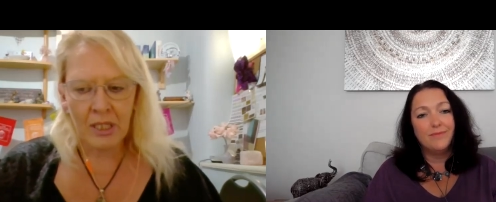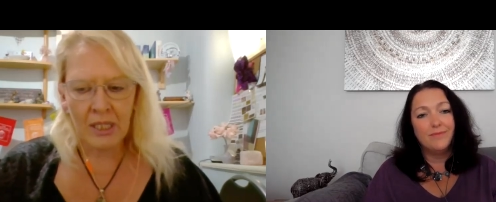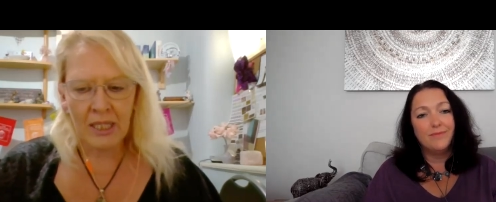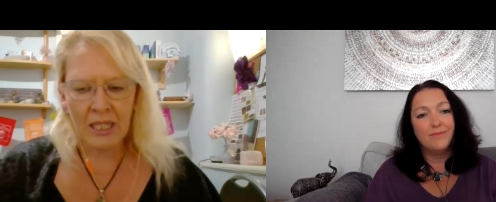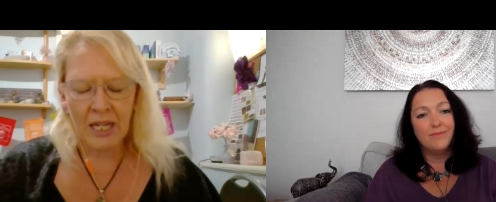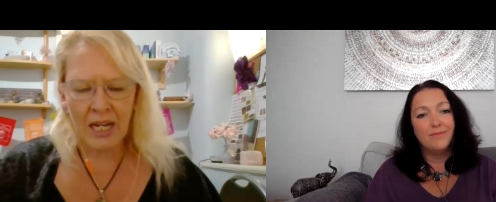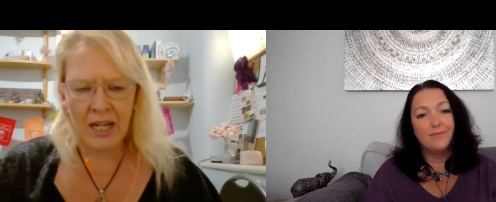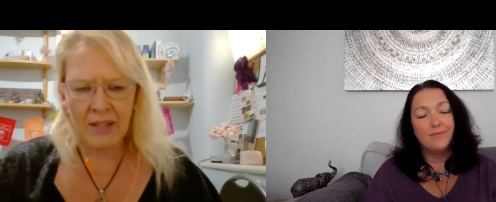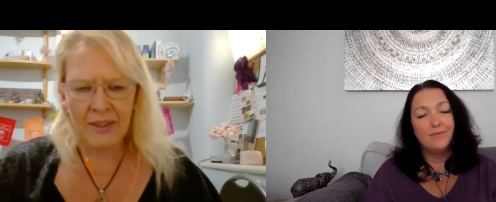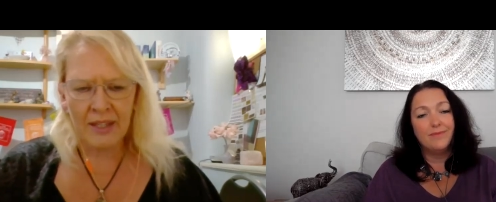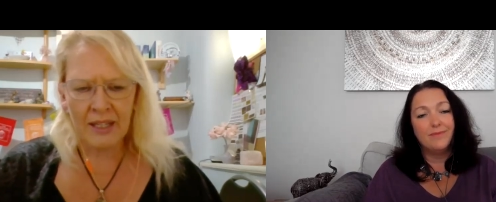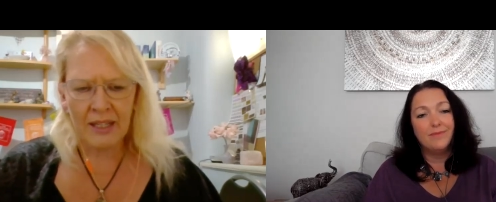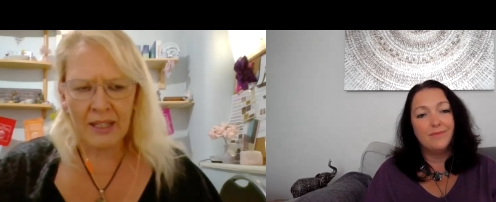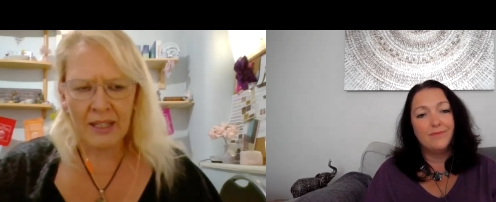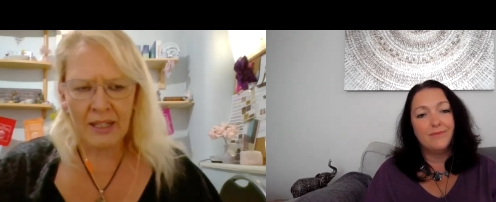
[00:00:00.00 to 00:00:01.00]
Speaker 1: yeah, I
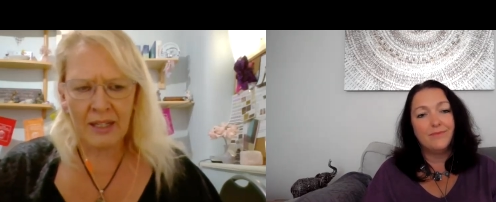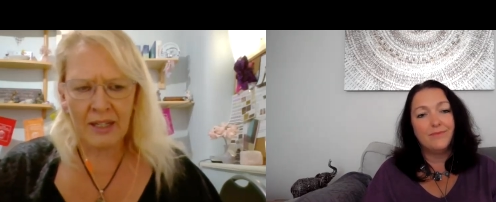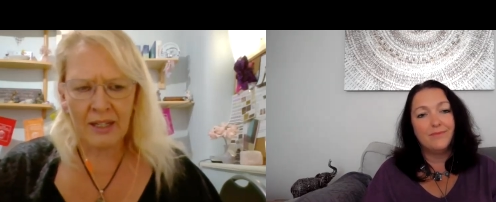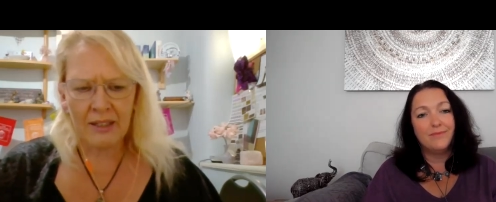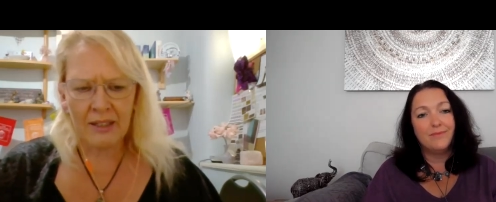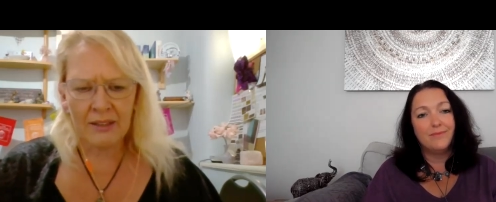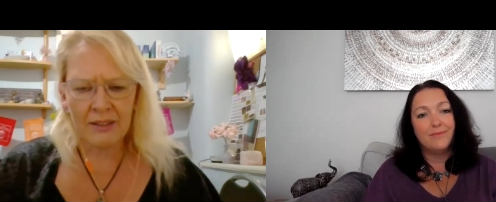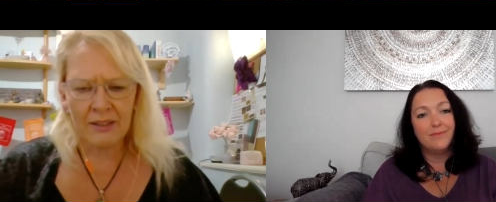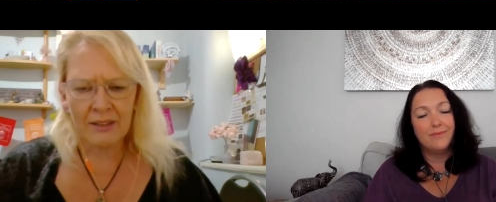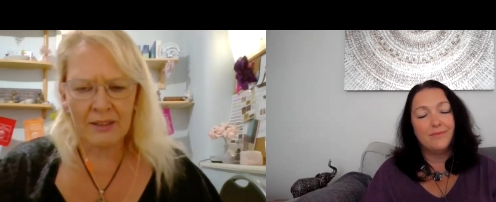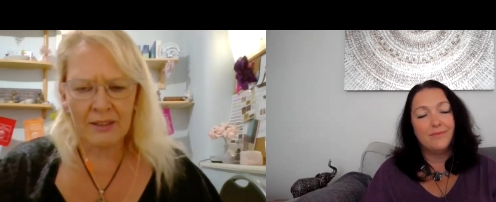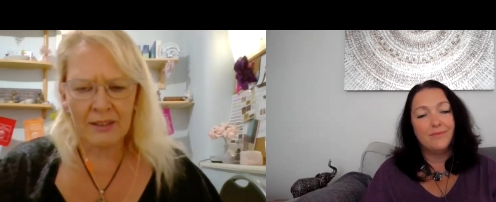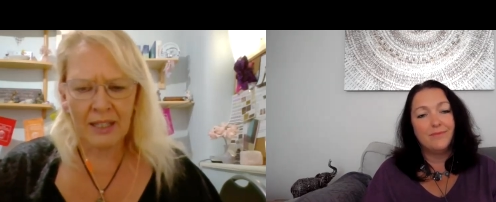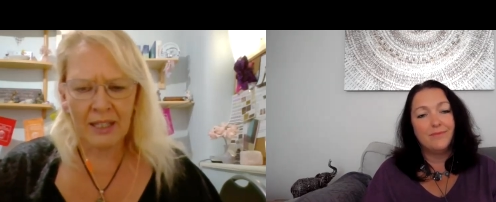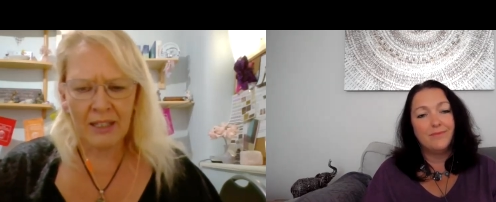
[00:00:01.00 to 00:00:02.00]
think uh,
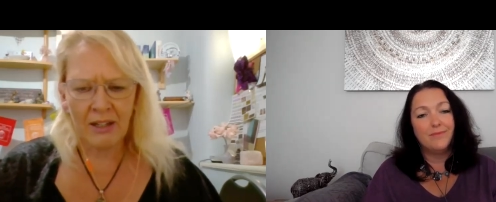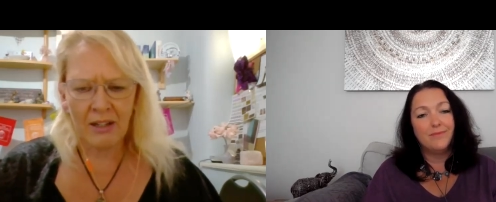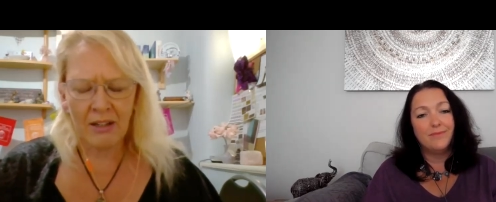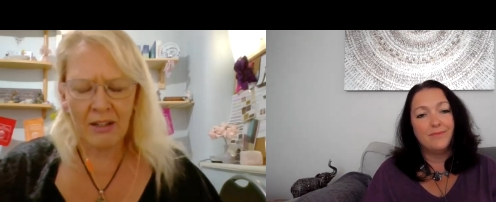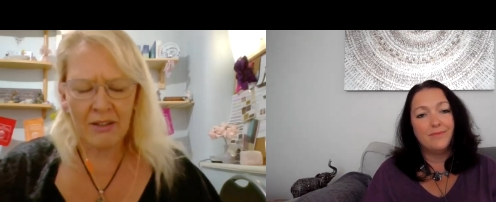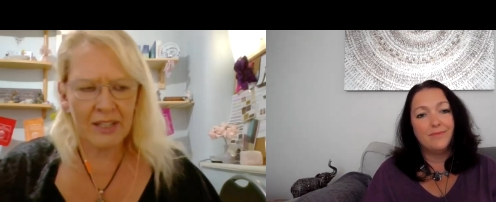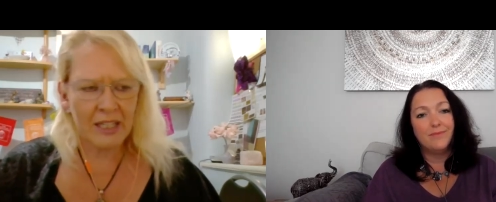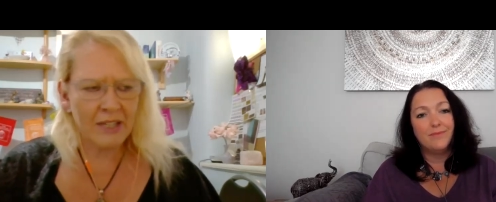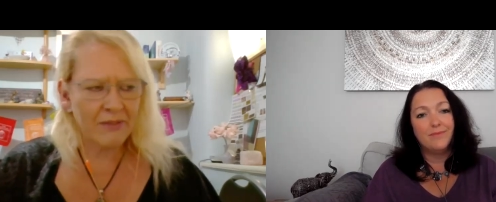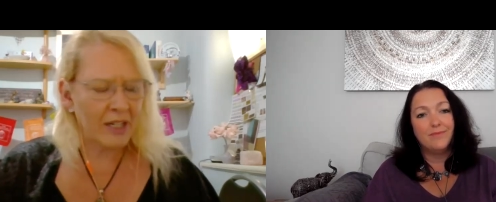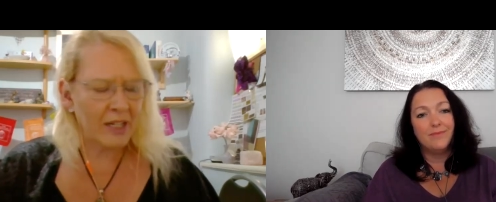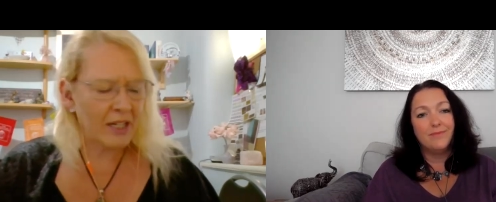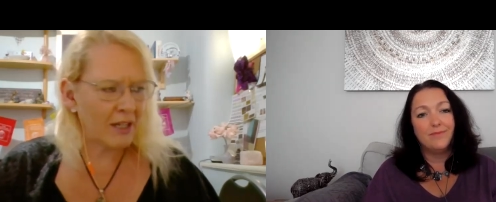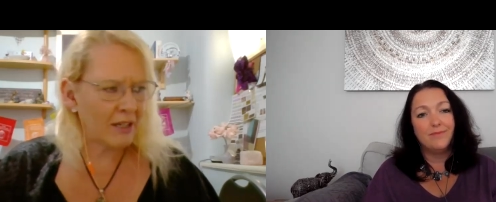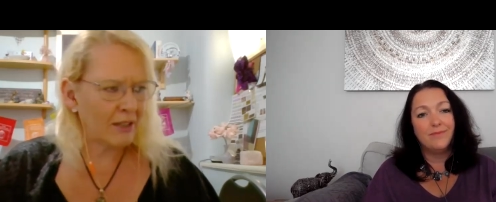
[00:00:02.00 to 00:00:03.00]
I can't think of
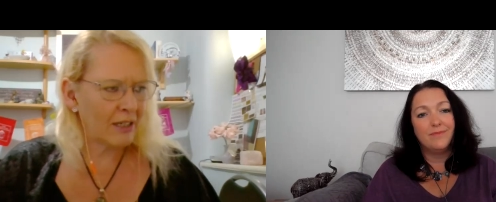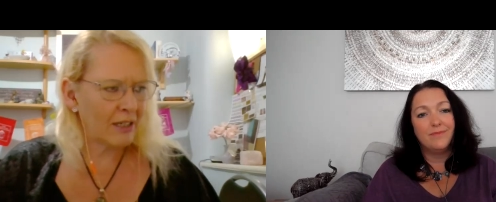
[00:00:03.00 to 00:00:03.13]
any. I